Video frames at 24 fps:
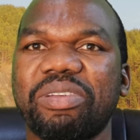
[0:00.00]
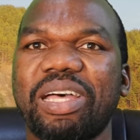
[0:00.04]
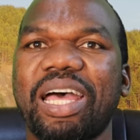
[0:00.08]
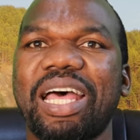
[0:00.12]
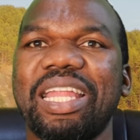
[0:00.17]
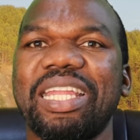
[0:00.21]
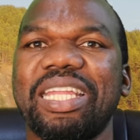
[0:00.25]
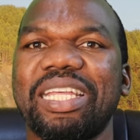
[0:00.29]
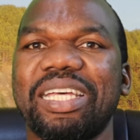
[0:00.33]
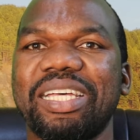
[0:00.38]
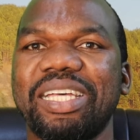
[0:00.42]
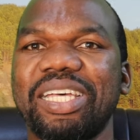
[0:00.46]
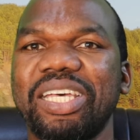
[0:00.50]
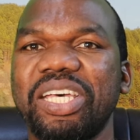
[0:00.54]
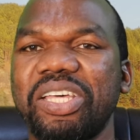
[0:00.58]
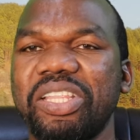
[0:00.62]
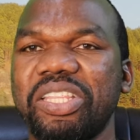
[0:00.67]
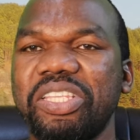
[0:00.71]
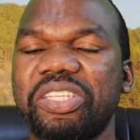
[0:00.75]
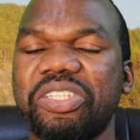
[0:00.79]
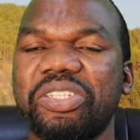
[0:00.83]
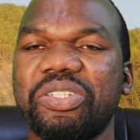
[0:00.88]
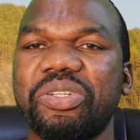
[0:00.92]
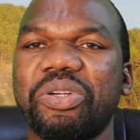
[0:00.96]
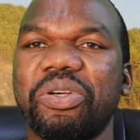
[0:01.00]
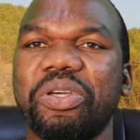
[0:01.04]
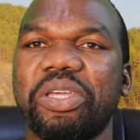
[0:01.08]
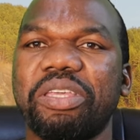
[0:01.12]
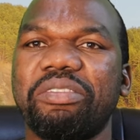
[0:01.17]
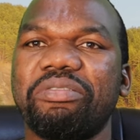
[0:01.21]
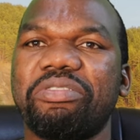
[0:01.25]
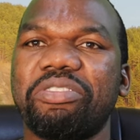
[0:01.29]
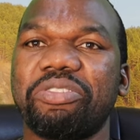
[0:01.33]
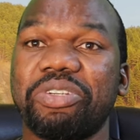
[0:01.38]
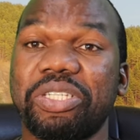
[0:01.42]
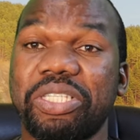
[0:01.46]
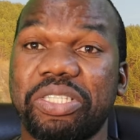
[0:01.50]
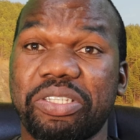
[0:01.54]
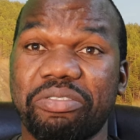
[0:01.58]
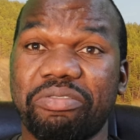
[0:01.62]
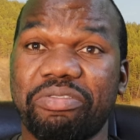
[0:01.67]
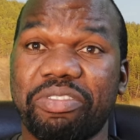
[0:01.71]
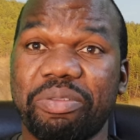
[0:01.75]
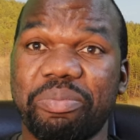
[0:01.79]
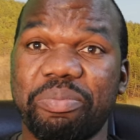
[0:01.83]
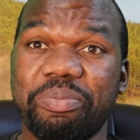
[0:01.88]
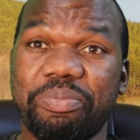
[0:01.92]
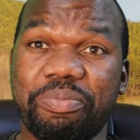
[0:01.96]
under the strong influence
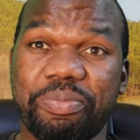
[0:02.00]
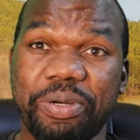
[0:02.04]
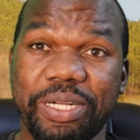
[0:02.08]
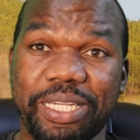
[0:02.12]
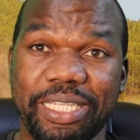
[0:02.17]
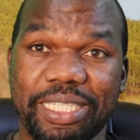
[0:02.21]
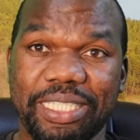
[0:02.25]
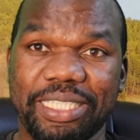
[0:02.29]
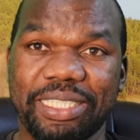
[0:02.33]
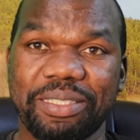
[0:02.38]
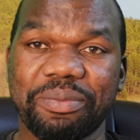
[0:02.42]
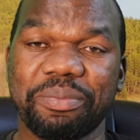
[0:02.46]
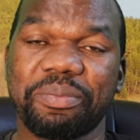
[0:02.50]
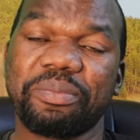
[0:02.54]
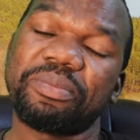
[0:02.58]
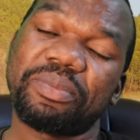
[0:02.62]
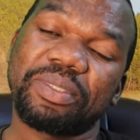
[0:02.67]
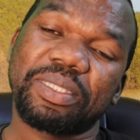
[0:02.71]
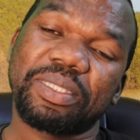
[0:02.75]
of the British.